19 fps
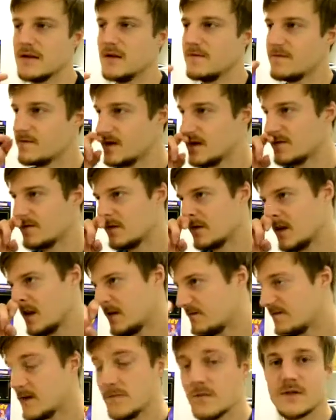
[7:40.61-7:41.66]

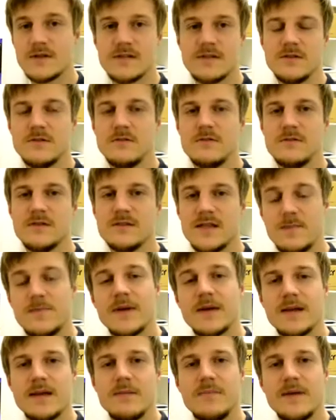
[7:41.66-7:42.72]
If it were to
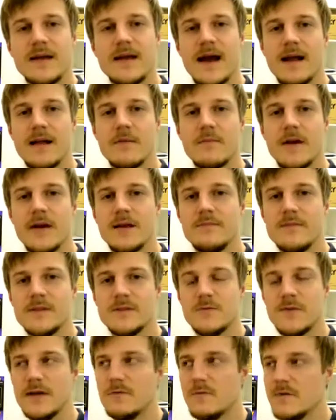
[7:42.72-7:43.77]
typically be calibrated
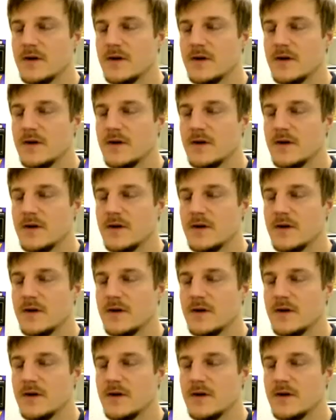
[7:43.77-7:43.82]
between,